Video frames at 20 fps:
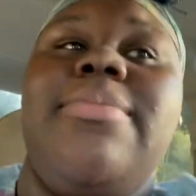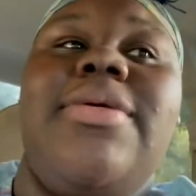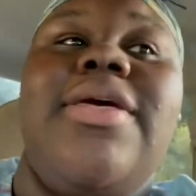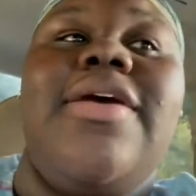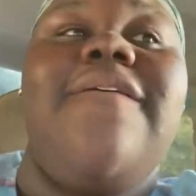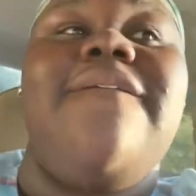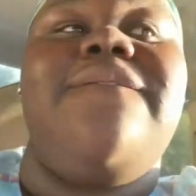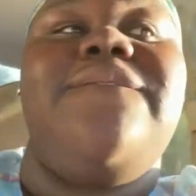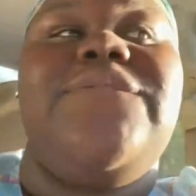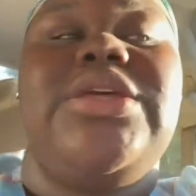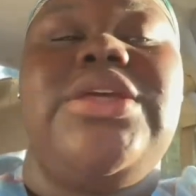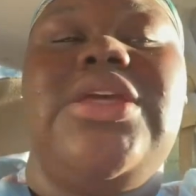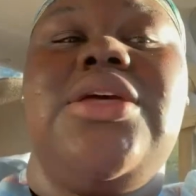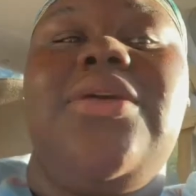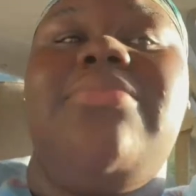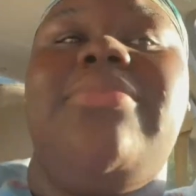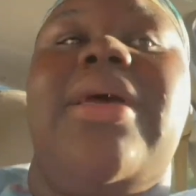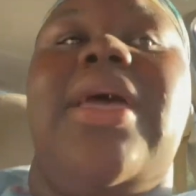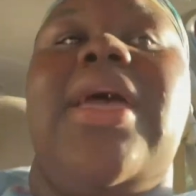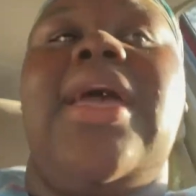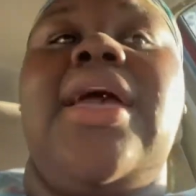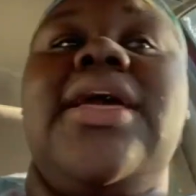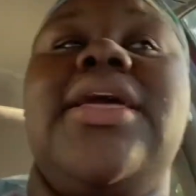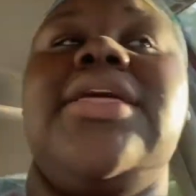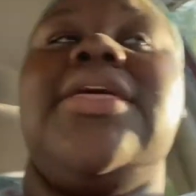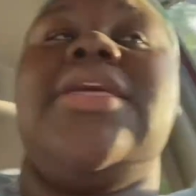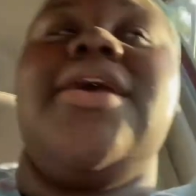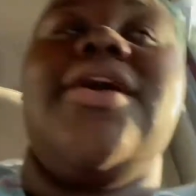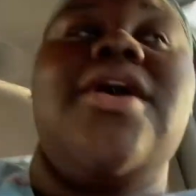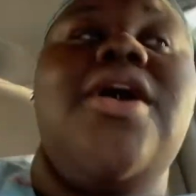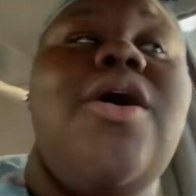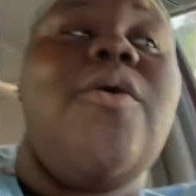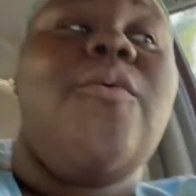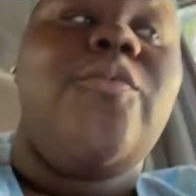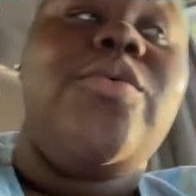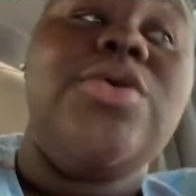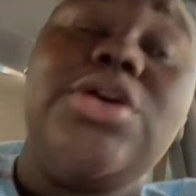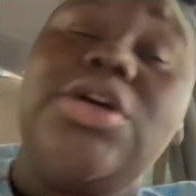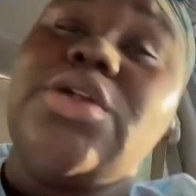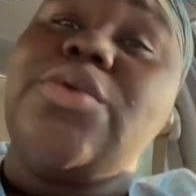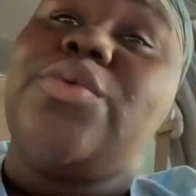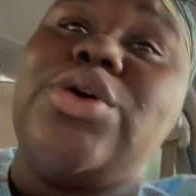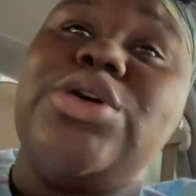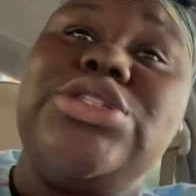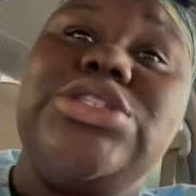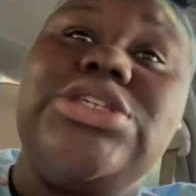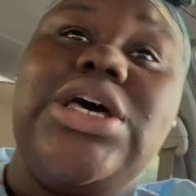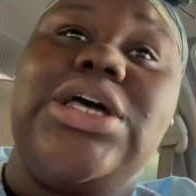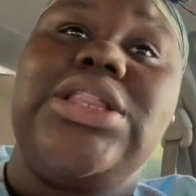give feedback get we're on the road to a